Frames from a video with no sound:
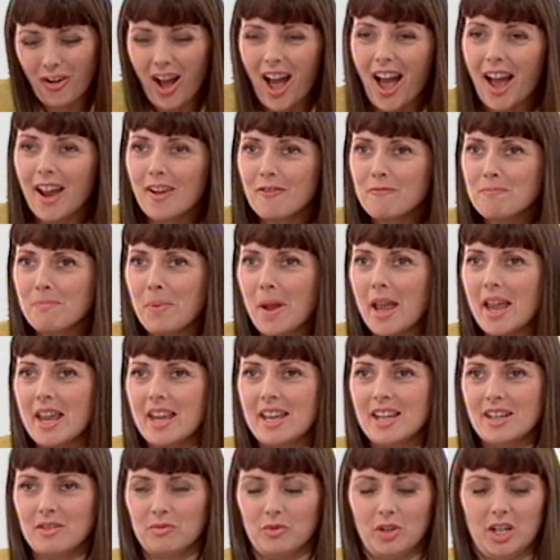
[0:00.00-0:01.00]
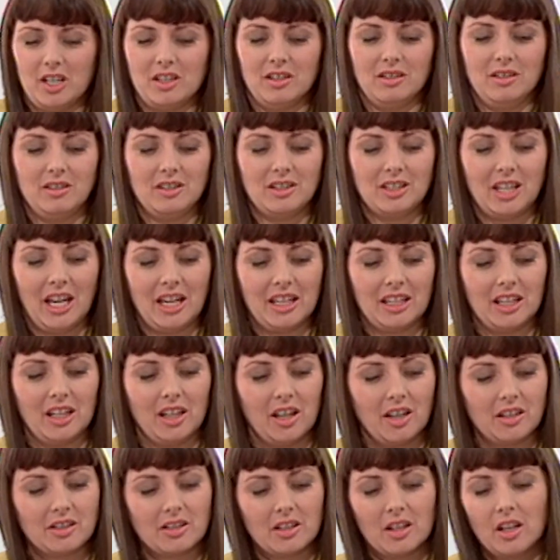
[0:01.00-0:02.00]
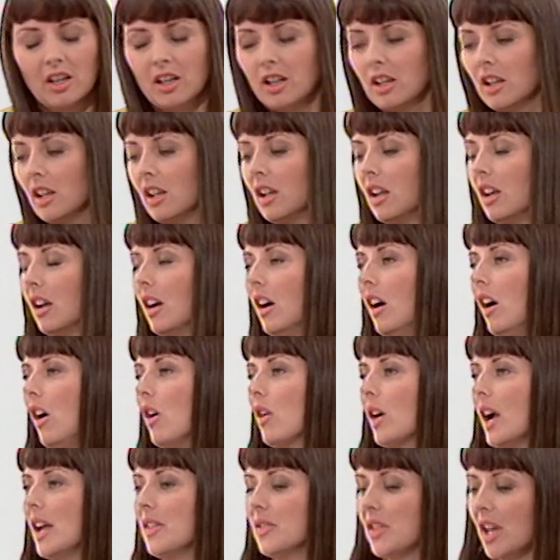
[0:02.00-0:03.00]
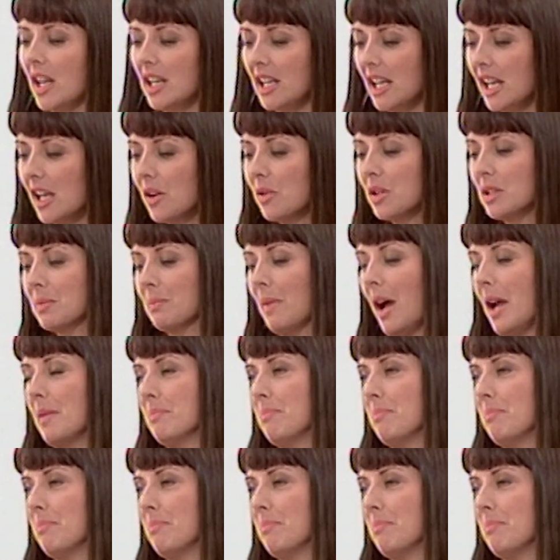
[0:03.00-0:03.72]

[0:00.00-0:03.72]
5p. Sorry? Ridiculous. That's all it's worth. All right, then here is my